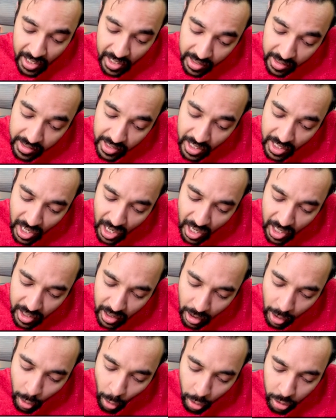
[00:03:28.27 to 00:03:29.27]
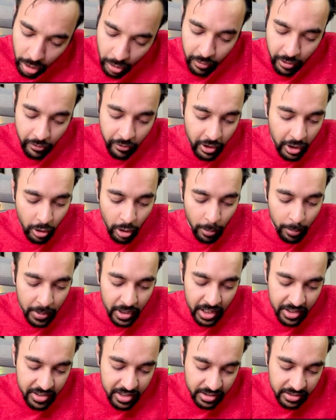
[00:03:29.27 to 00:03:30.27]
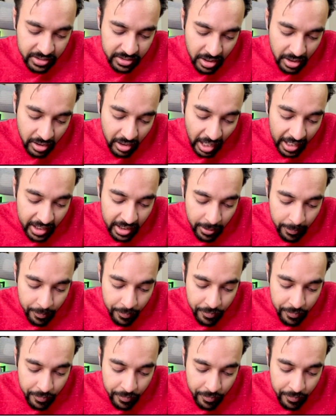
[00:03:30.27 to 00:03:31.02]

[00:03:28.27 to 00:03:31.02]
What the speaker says: There are a lot of different combinations, right?